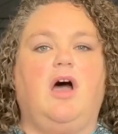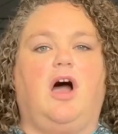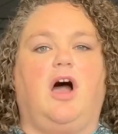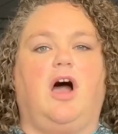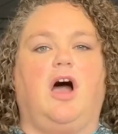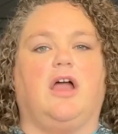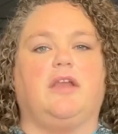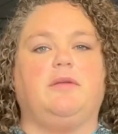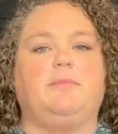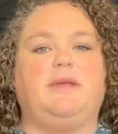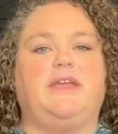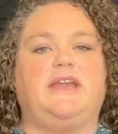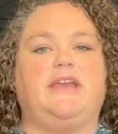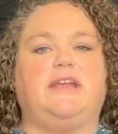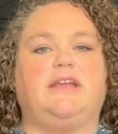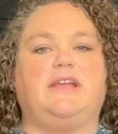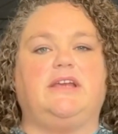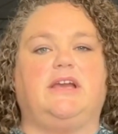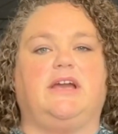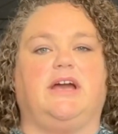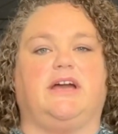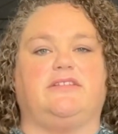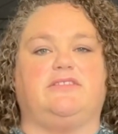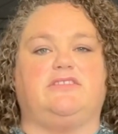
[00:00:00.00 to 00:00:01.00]

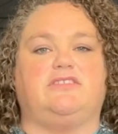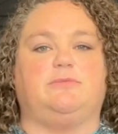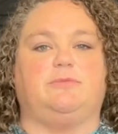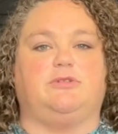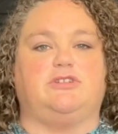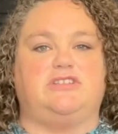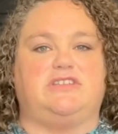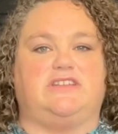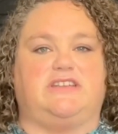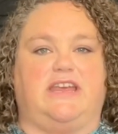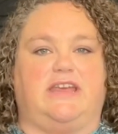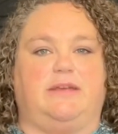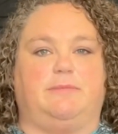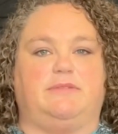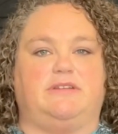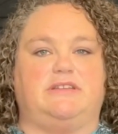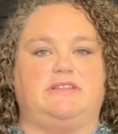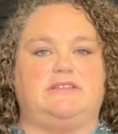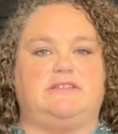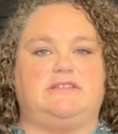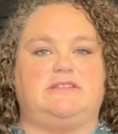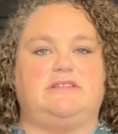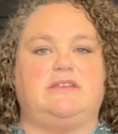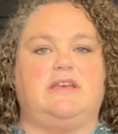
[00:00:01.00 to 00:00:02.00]
Automating customer
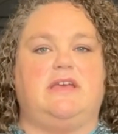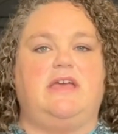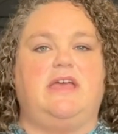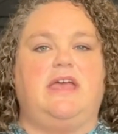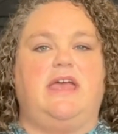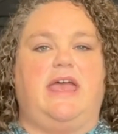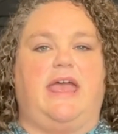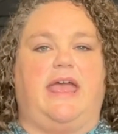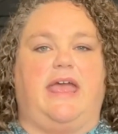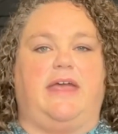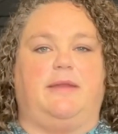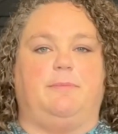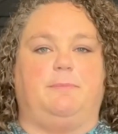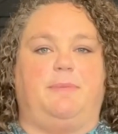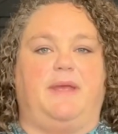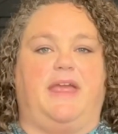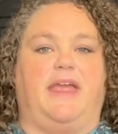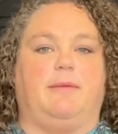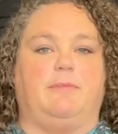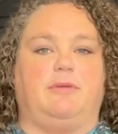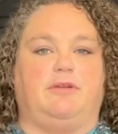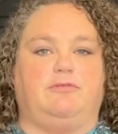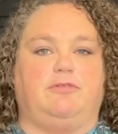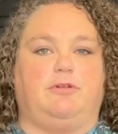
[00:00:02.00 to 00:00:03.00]
statements and
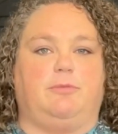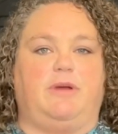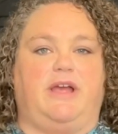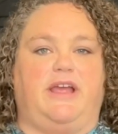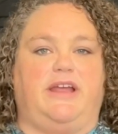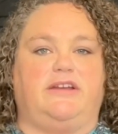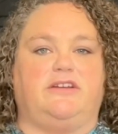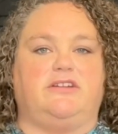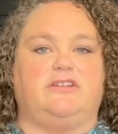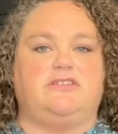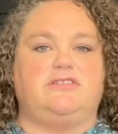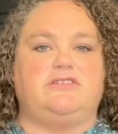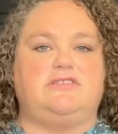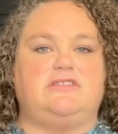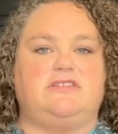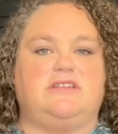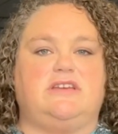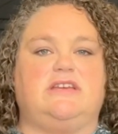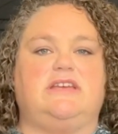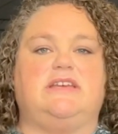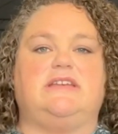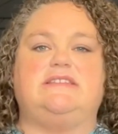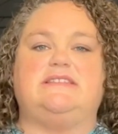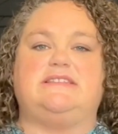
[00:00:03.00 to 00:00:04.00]
payment reminders
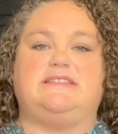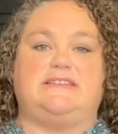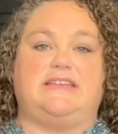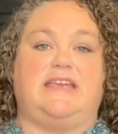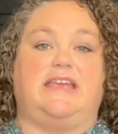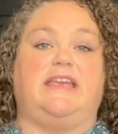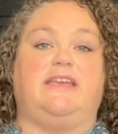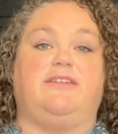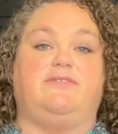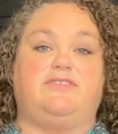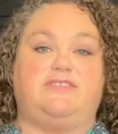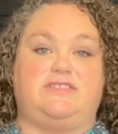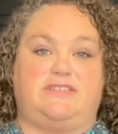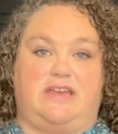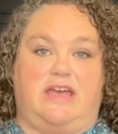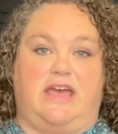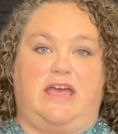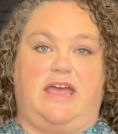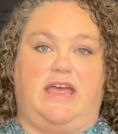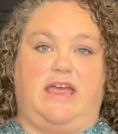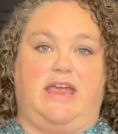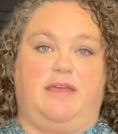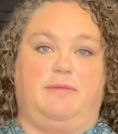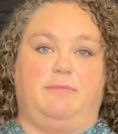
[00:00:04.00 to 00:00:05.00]
saves
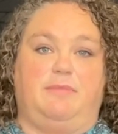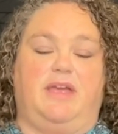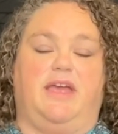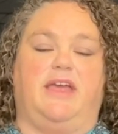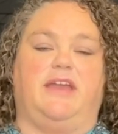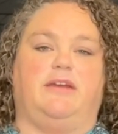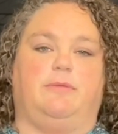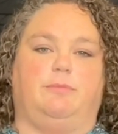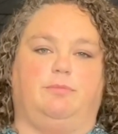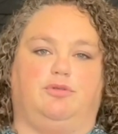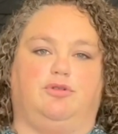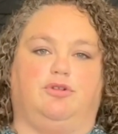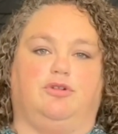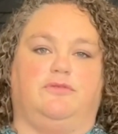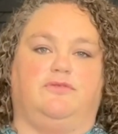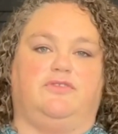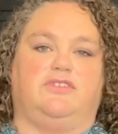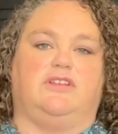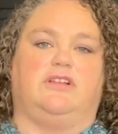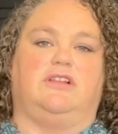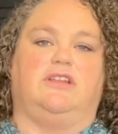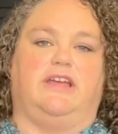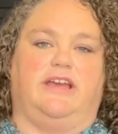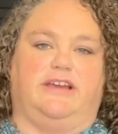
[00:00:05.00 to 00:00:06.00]
time and
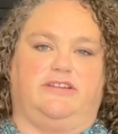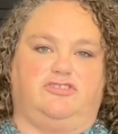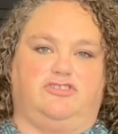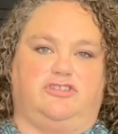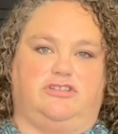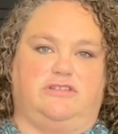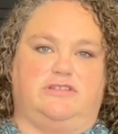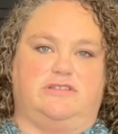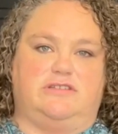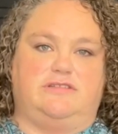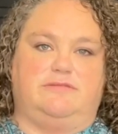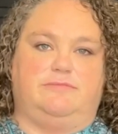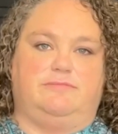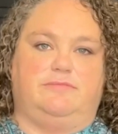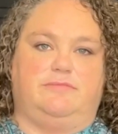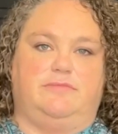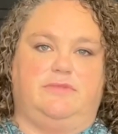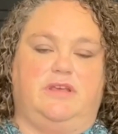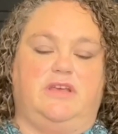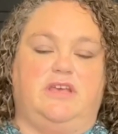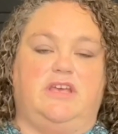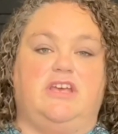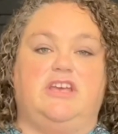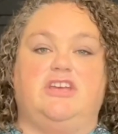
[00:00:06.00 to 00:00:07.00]
improves collections.
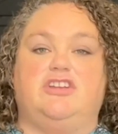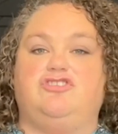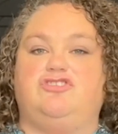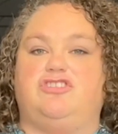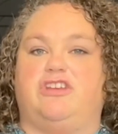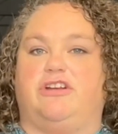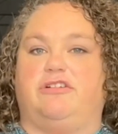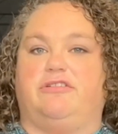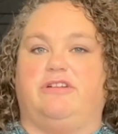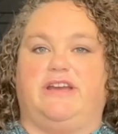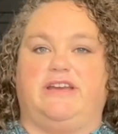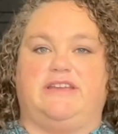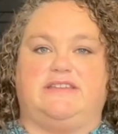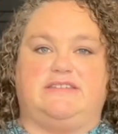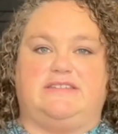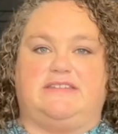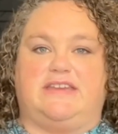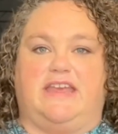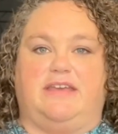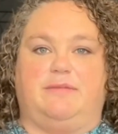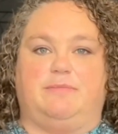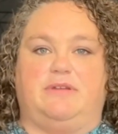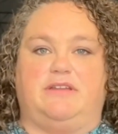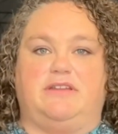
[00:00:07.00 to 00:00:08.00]
Generate
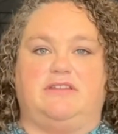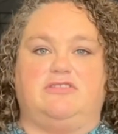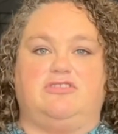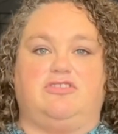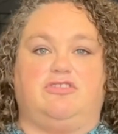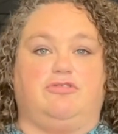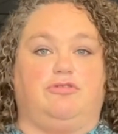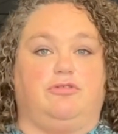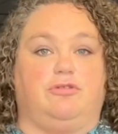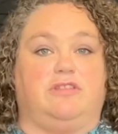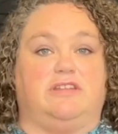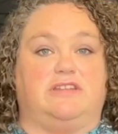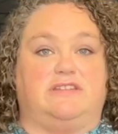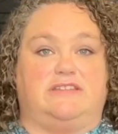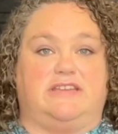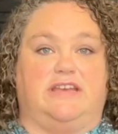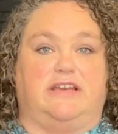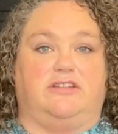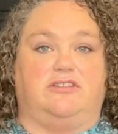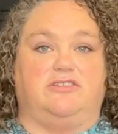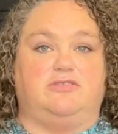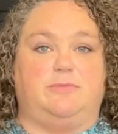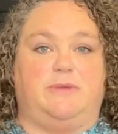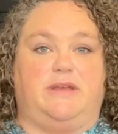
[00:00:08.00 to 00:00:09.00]
statements through the
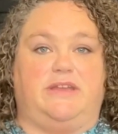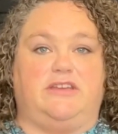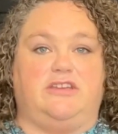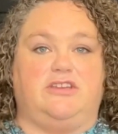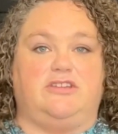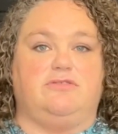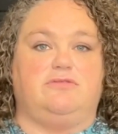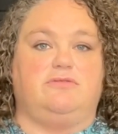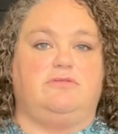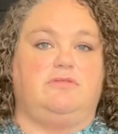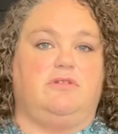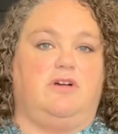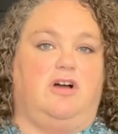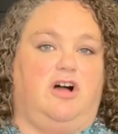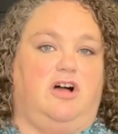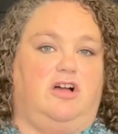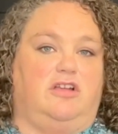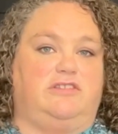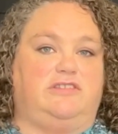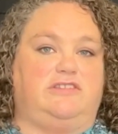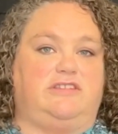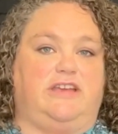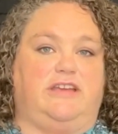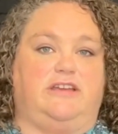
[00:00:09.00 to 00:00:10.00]
Sales menu,
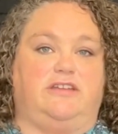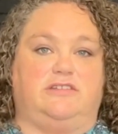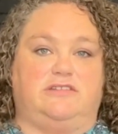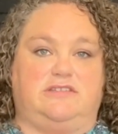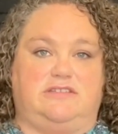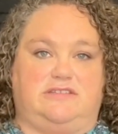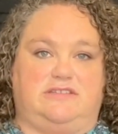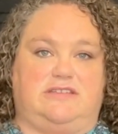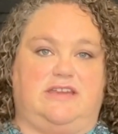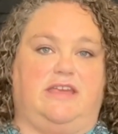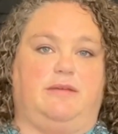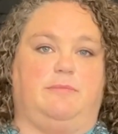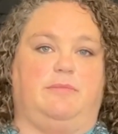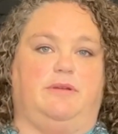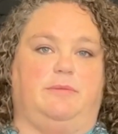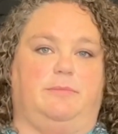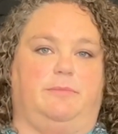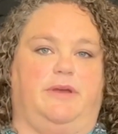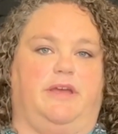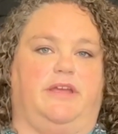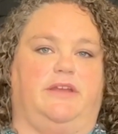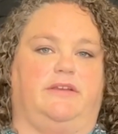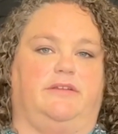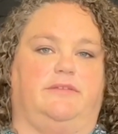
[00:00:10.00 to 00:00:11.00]
All Sales Statement
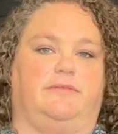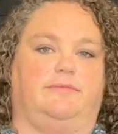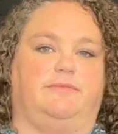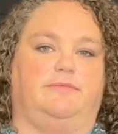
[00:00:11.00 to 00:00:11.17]
button.